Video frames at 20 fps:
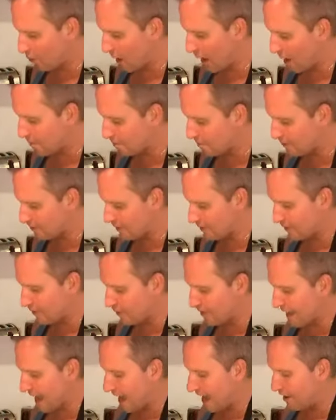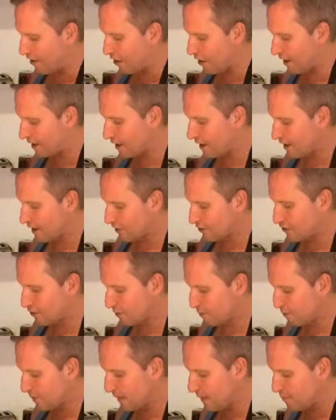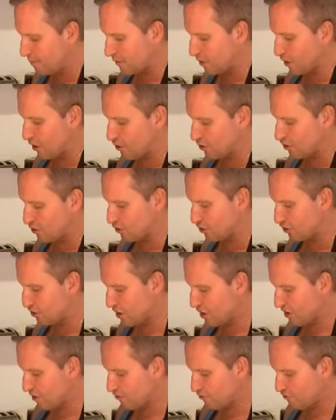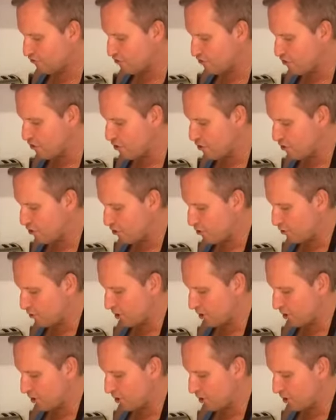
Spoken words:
What happens if you get like some people that are just rude